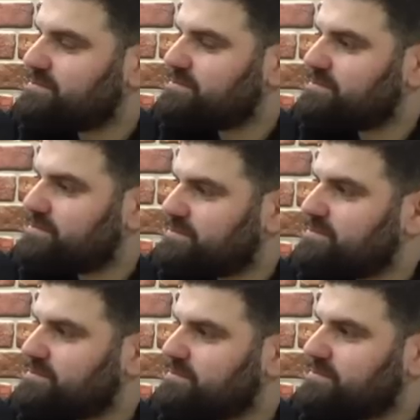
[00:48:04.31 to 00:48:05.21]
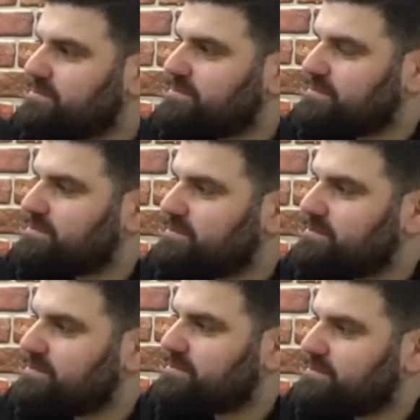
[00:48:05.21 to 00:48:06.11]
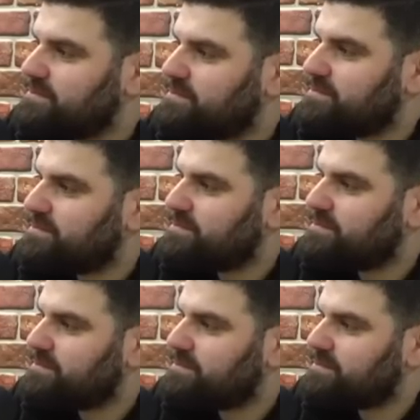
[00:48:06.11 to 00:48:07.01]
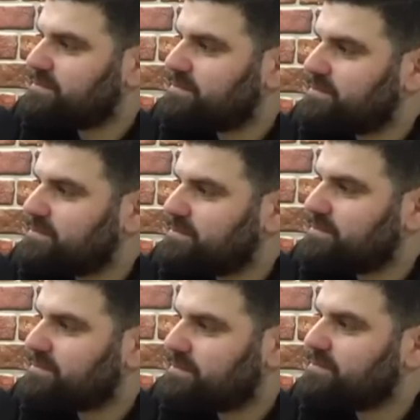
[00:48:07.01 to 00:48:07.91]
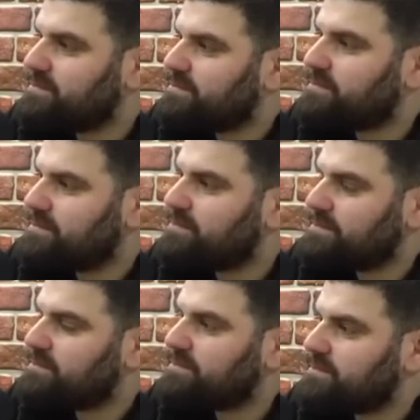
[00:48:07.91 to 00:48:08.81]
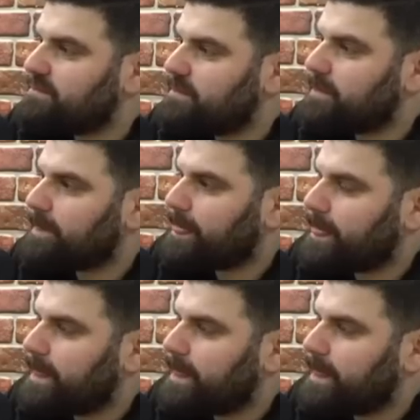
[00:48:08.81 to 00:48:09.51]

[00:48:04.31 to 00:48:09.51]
No words are spoken by the person on screen.